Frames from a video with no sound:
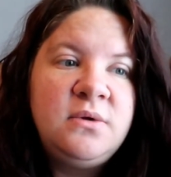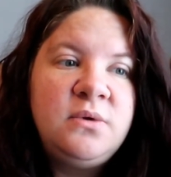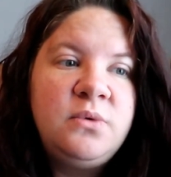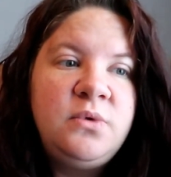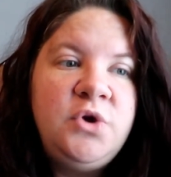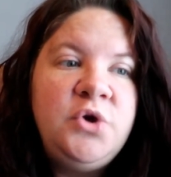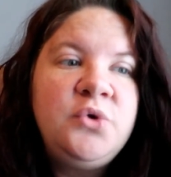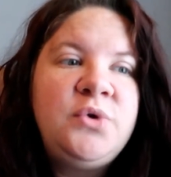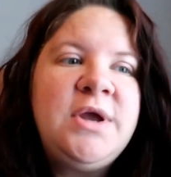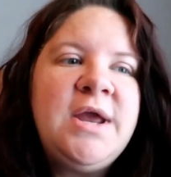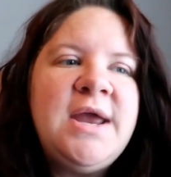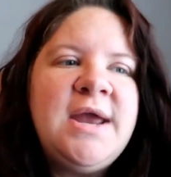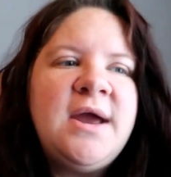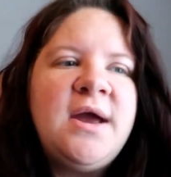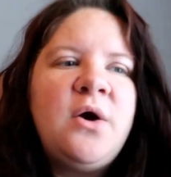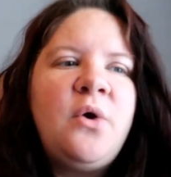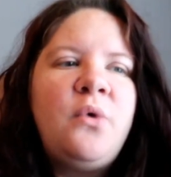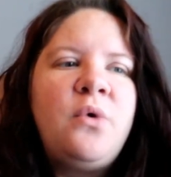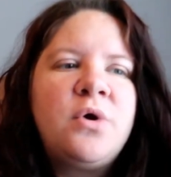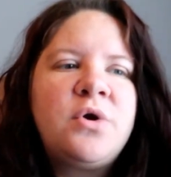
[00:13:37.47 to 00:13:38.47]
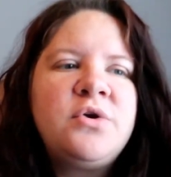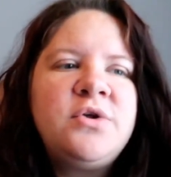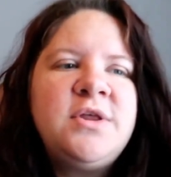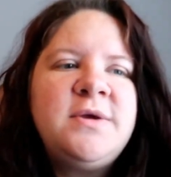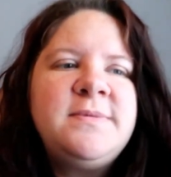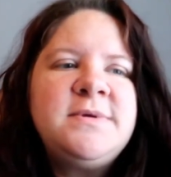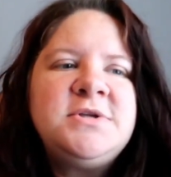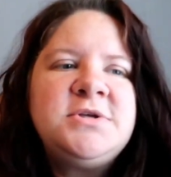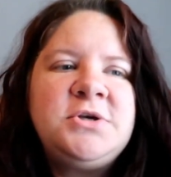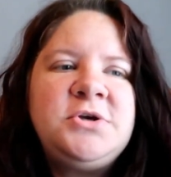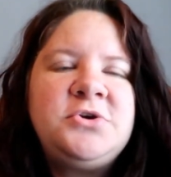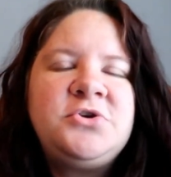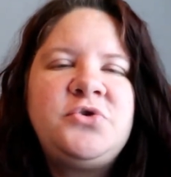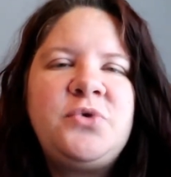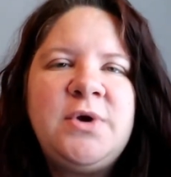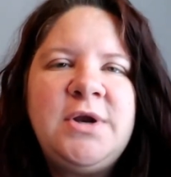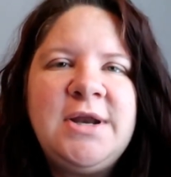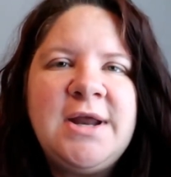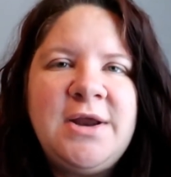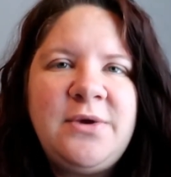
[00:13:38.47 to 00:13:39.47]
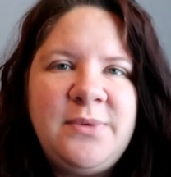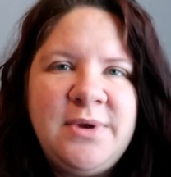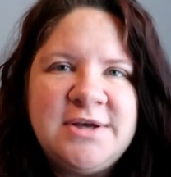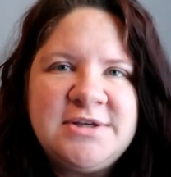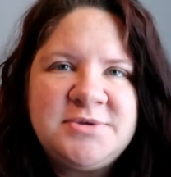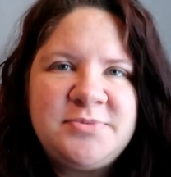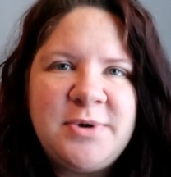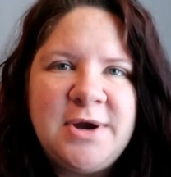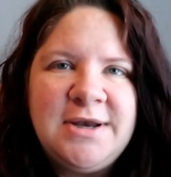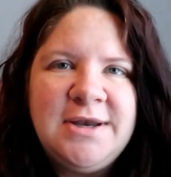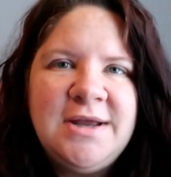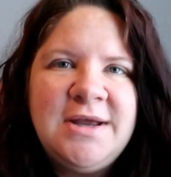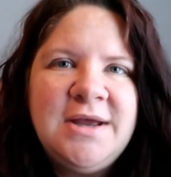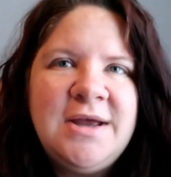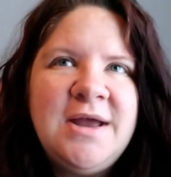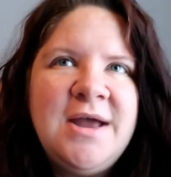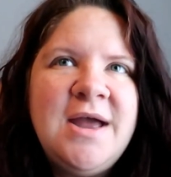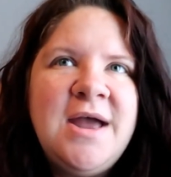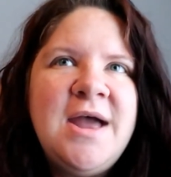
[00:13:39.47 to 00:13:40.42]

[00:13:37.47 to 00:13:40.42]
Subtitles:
You can't order them until you're 29 weeks pregnant.